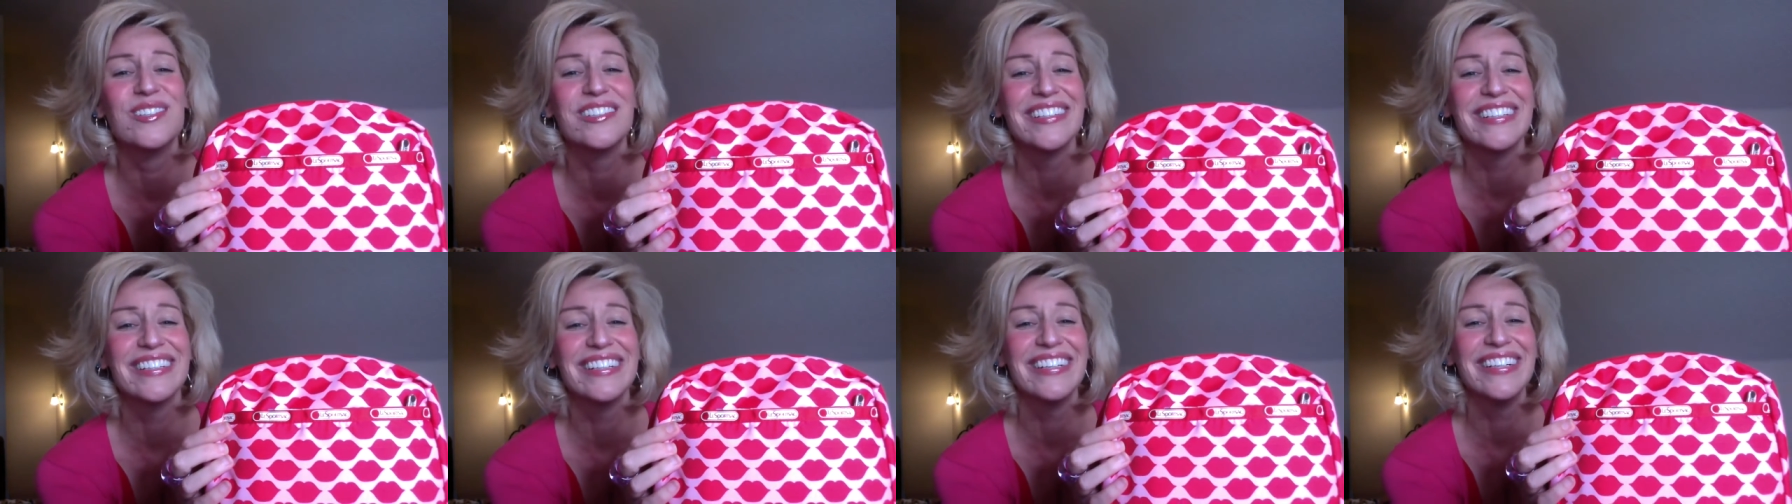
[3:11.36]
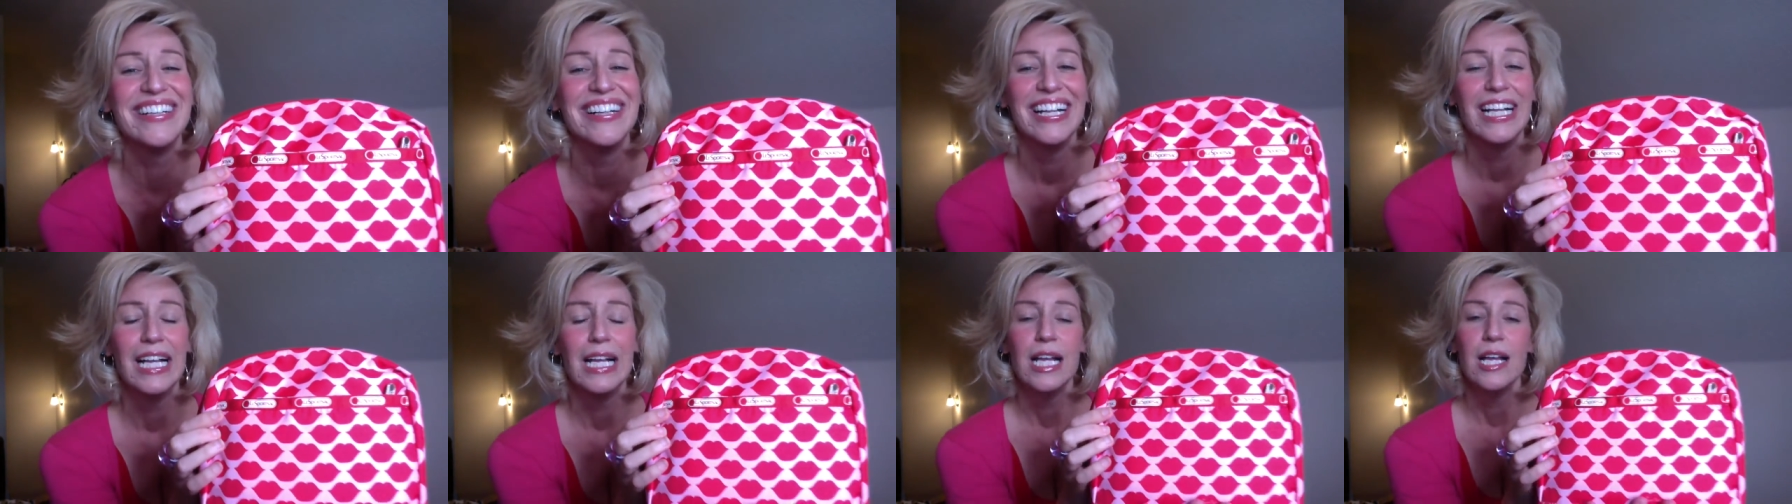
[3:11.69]
before,
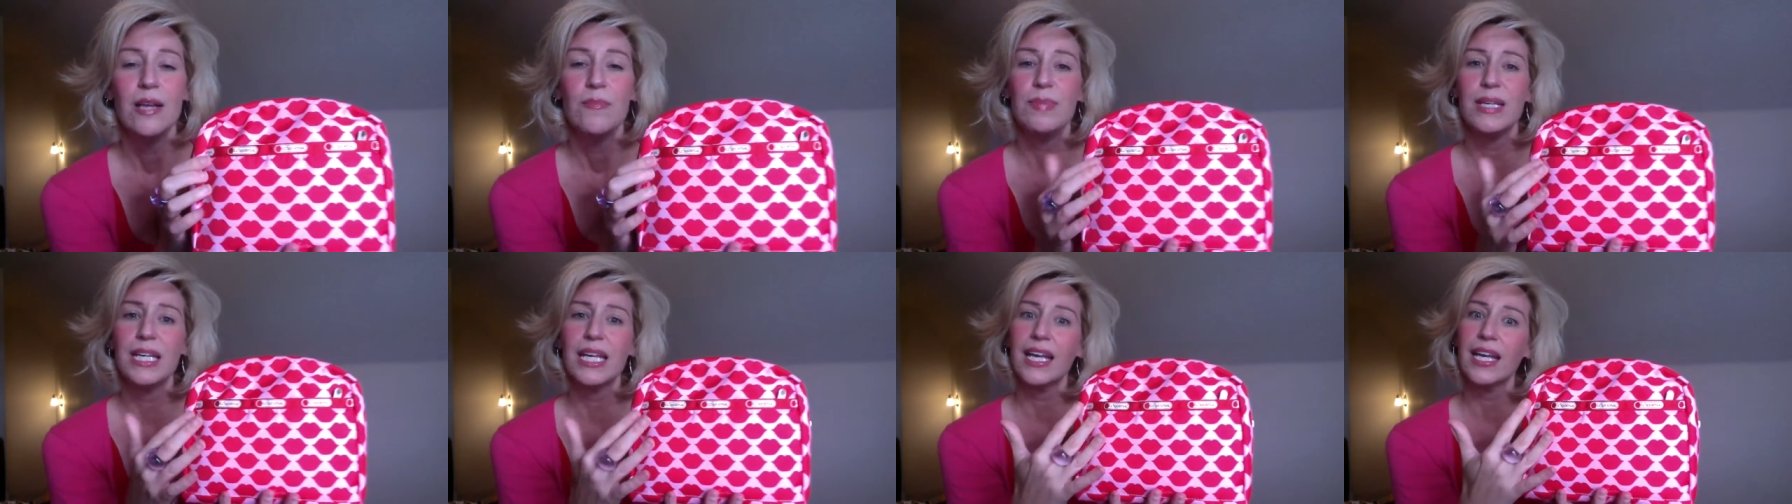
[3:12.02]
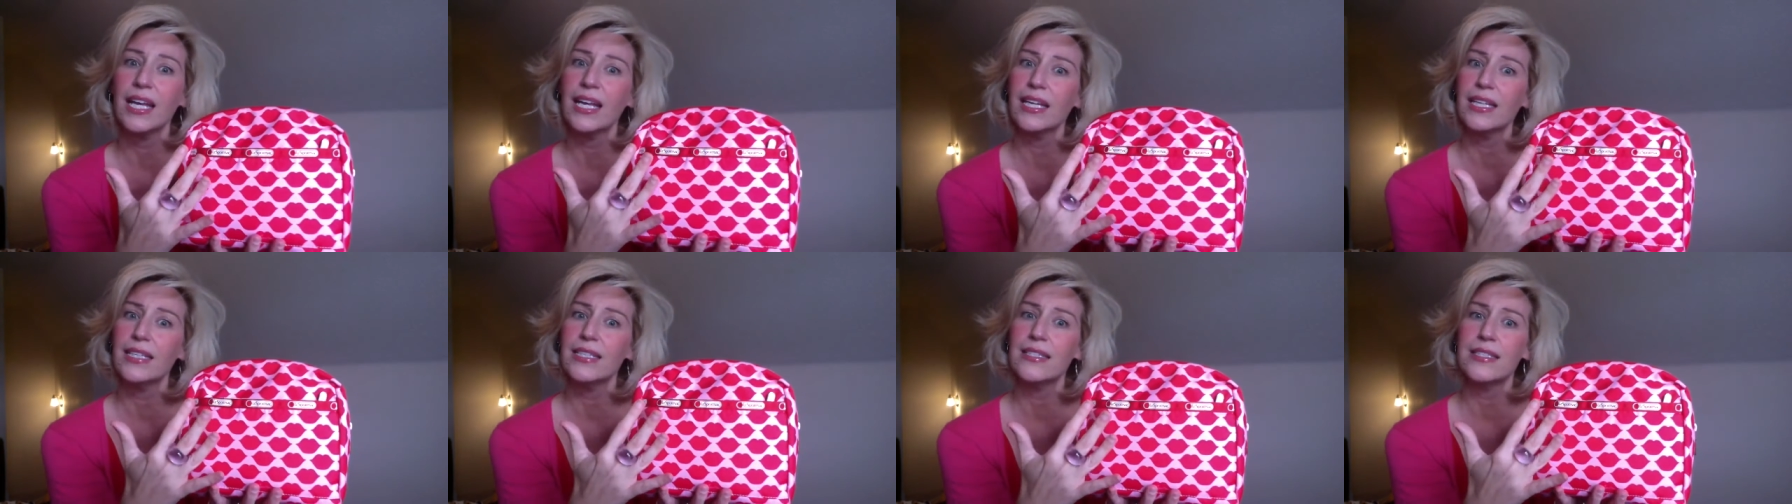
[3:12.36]

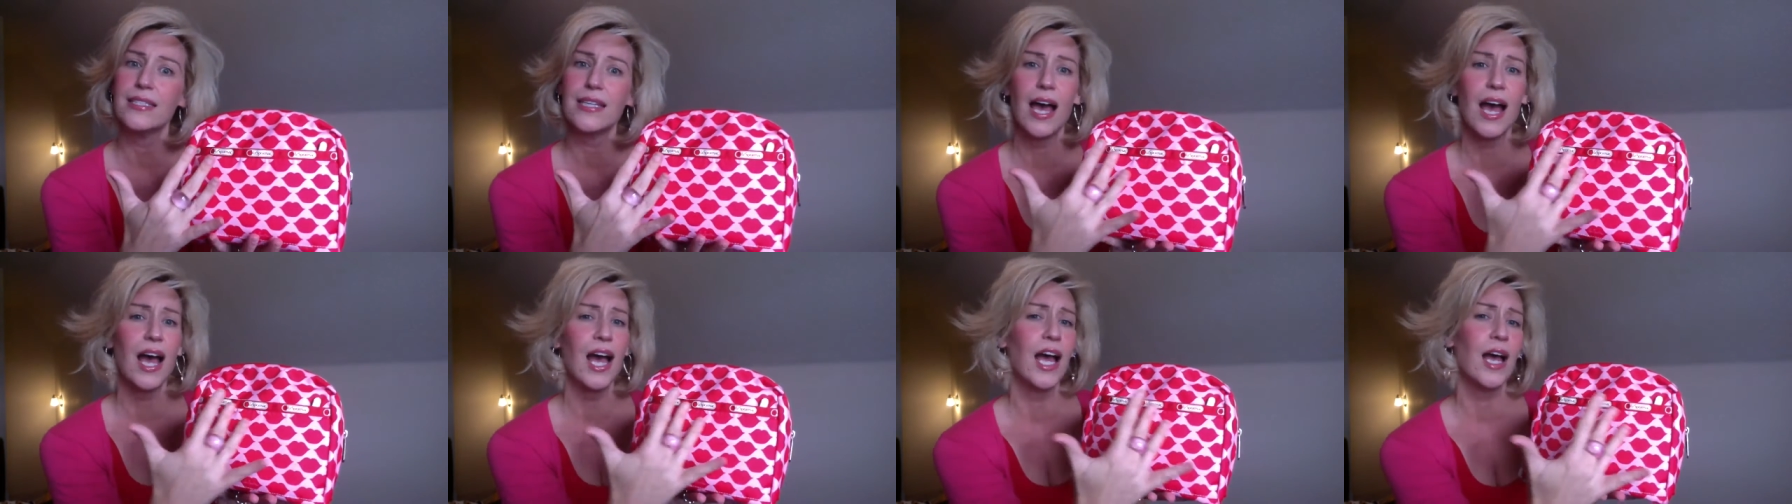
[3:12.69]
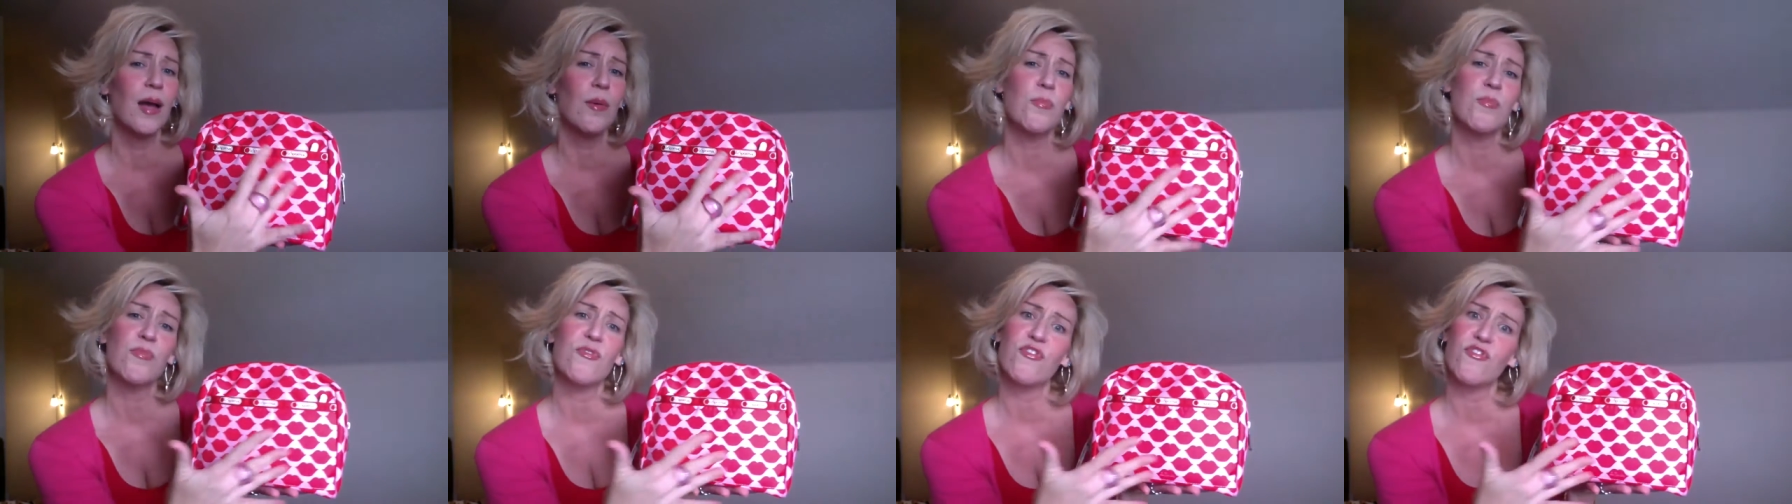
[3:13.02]
because
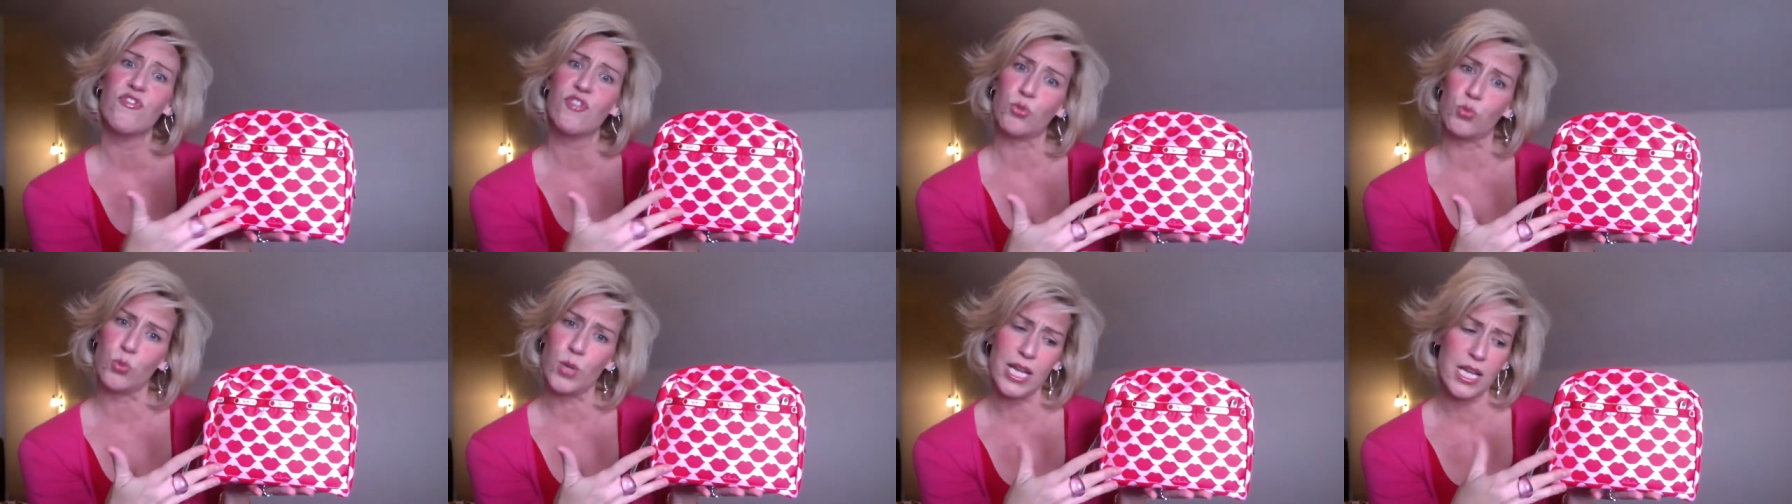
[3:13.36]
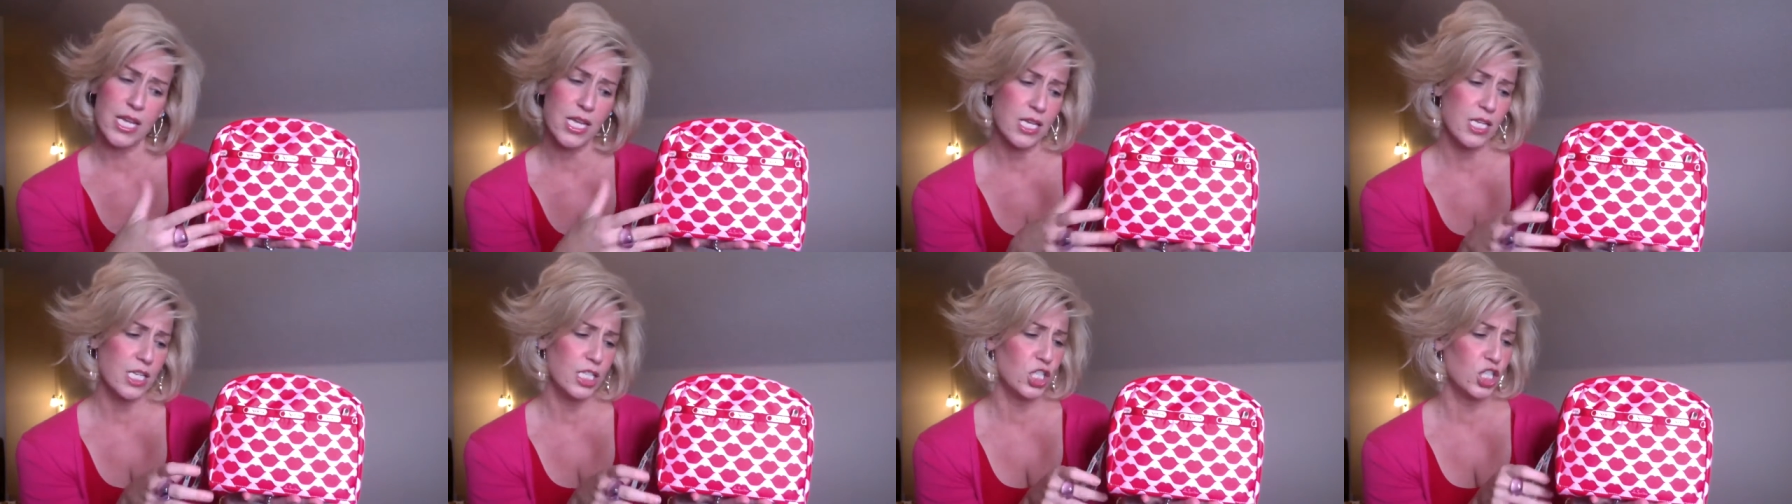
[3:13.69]
I'm
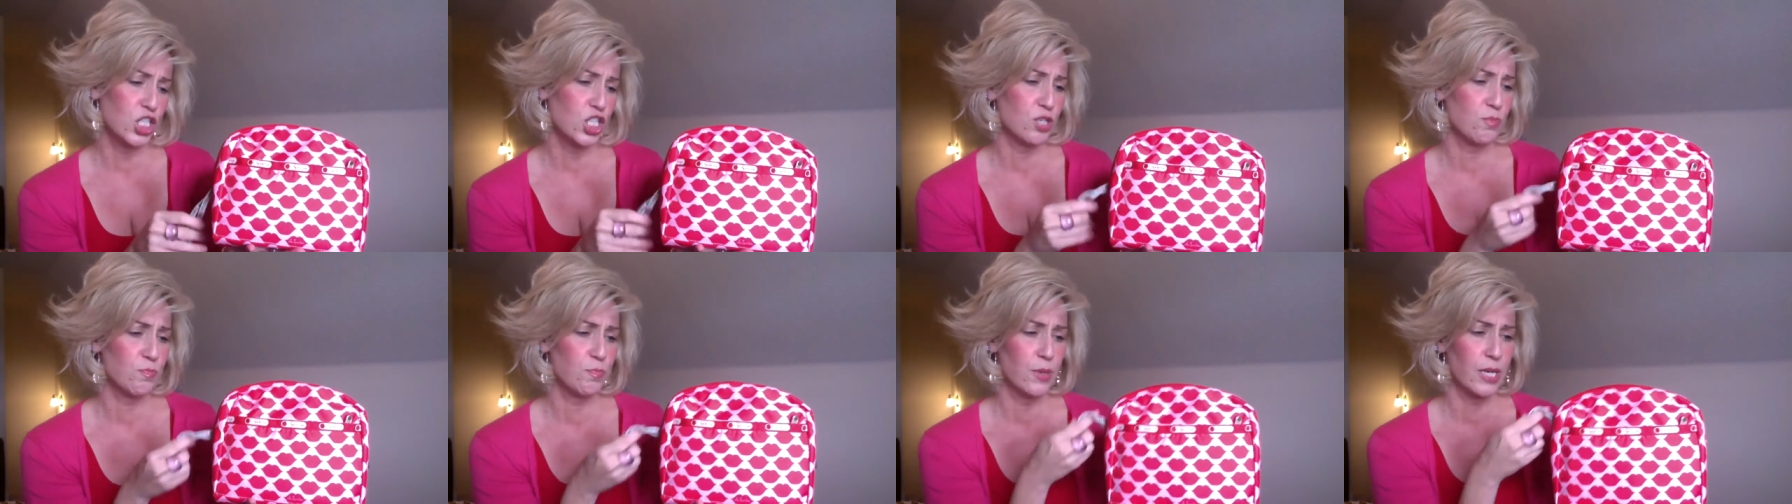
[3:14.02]
French,